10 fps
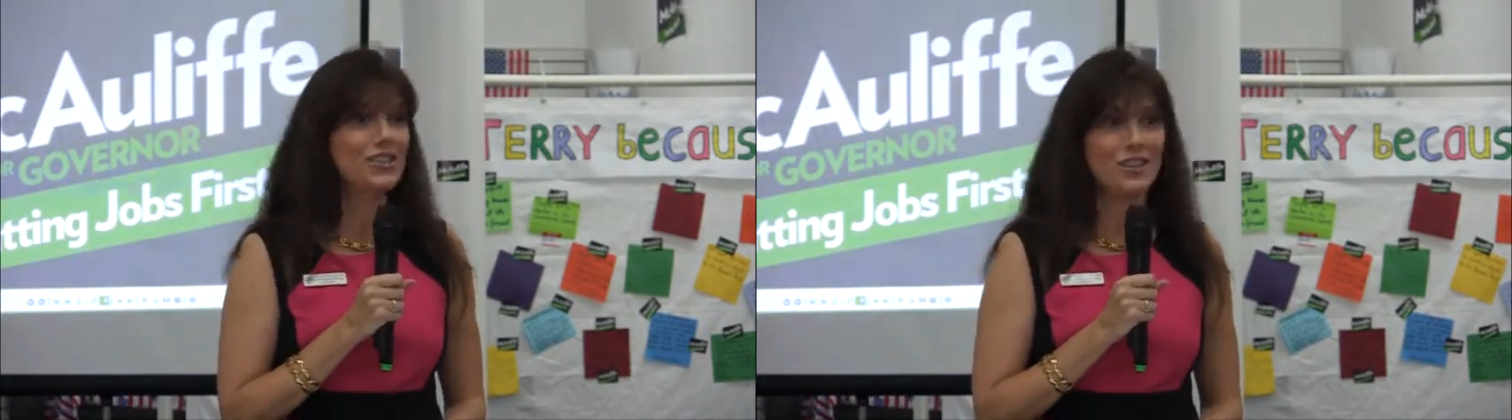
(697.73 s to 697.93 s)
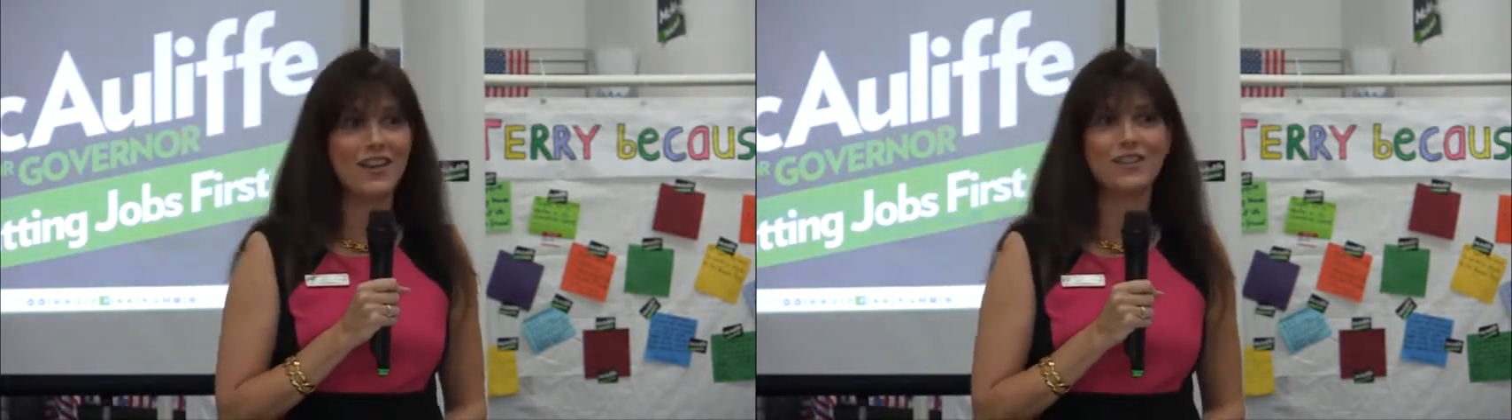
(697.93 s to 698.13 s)

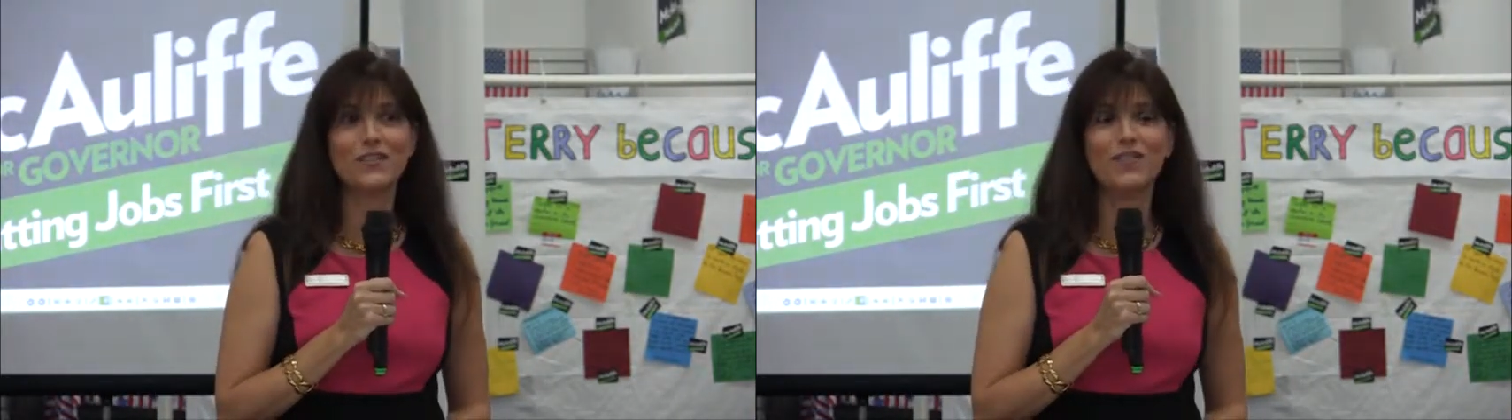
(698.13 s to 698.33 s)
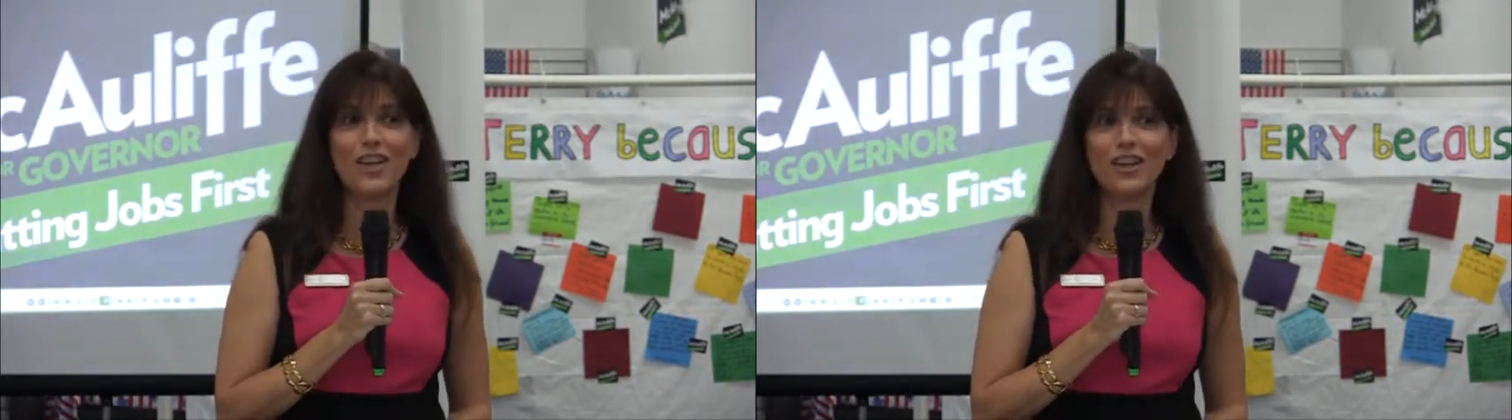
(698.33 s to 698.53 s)
So
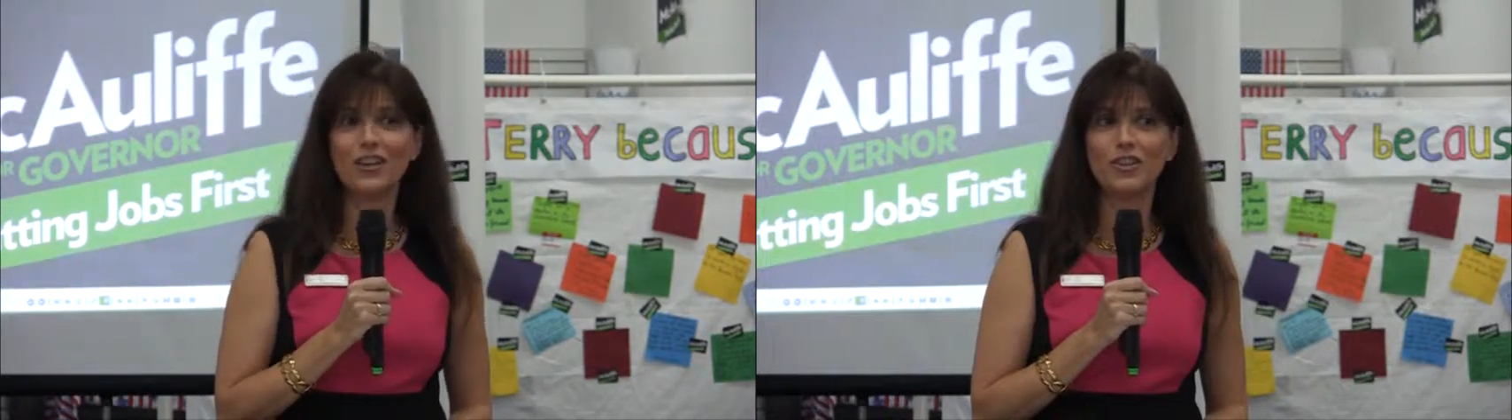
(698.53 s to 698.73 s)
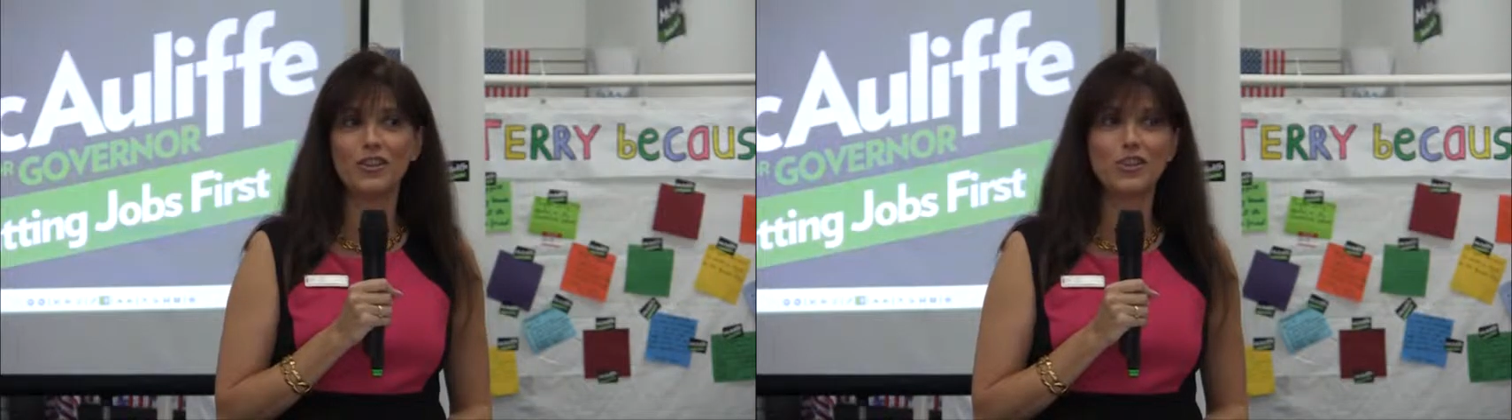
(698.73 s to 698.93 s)
that's very
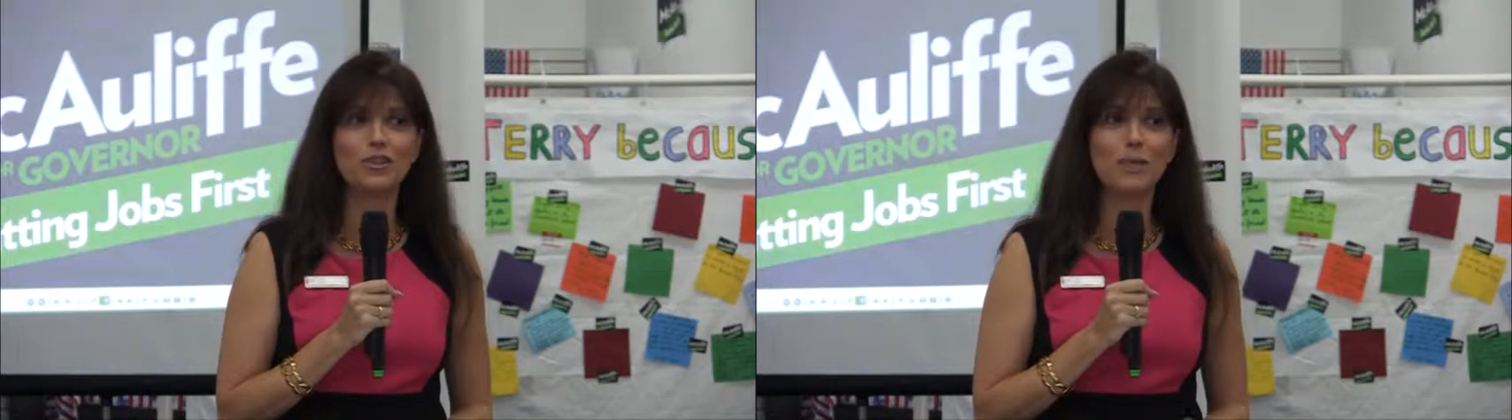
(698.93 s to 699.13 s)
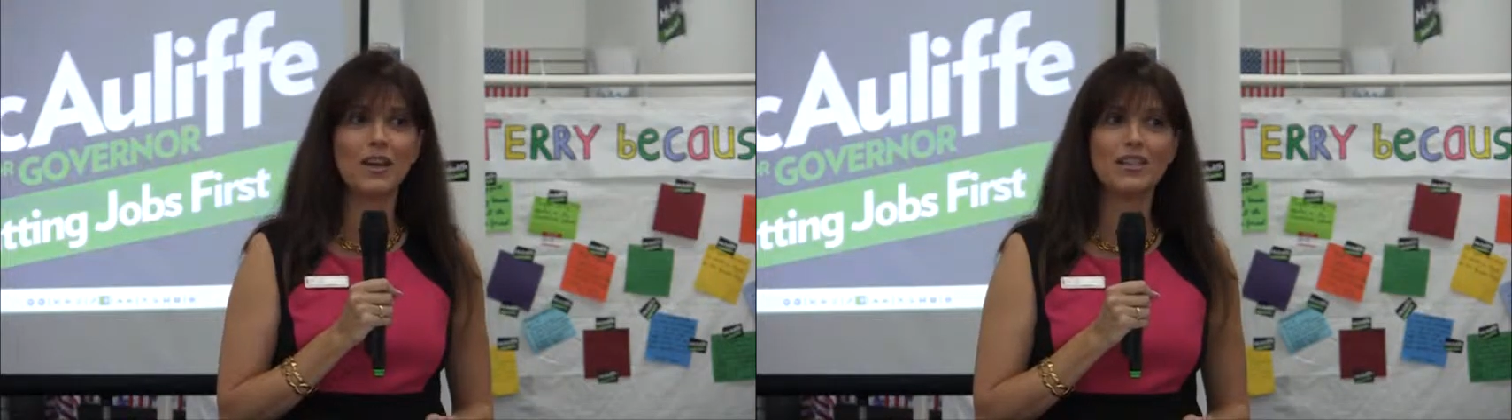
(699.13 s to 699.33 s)
good
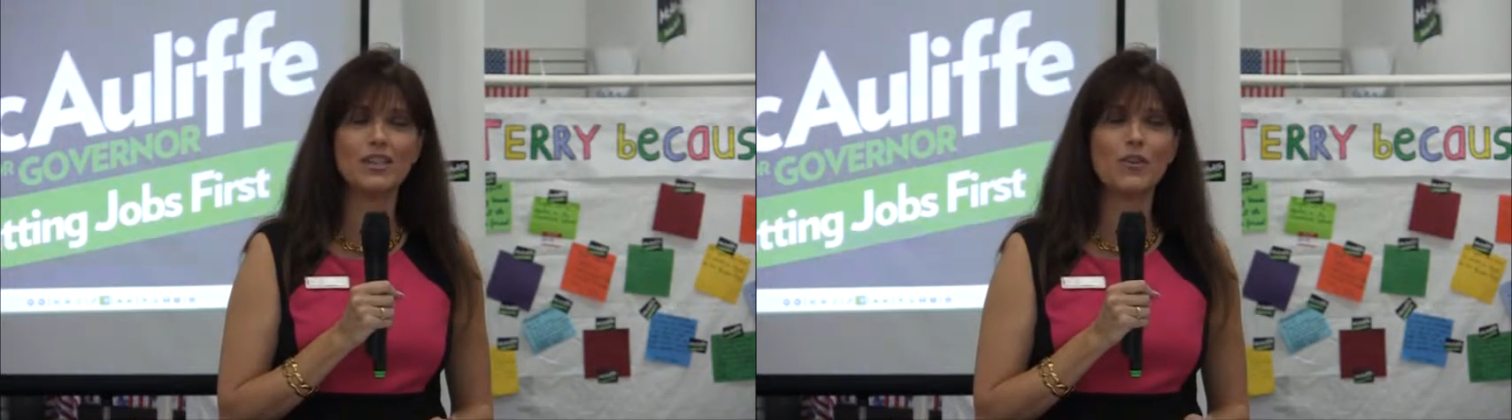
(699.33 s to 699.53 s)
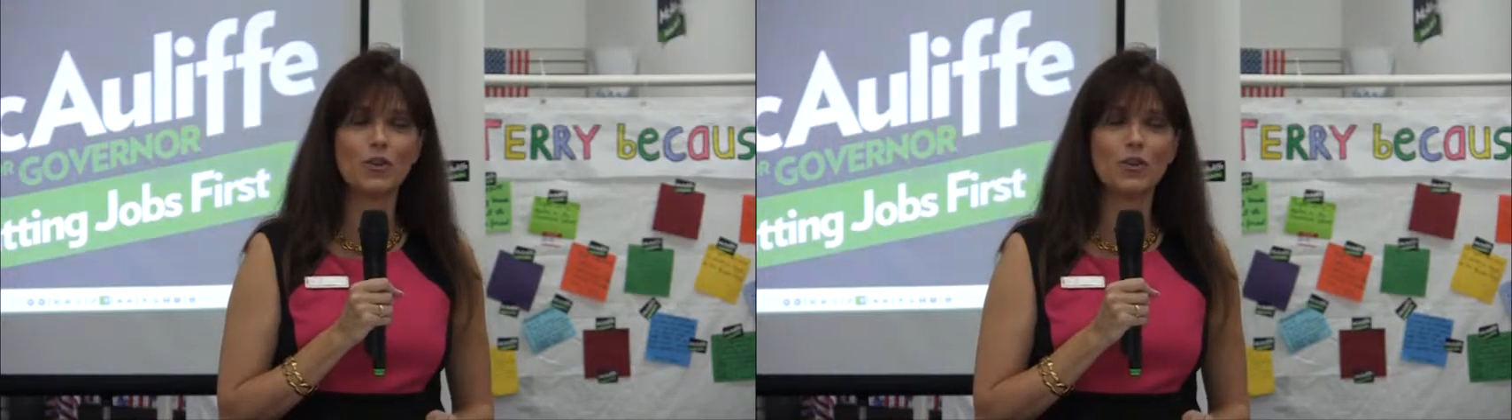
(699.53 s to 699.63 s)
news, because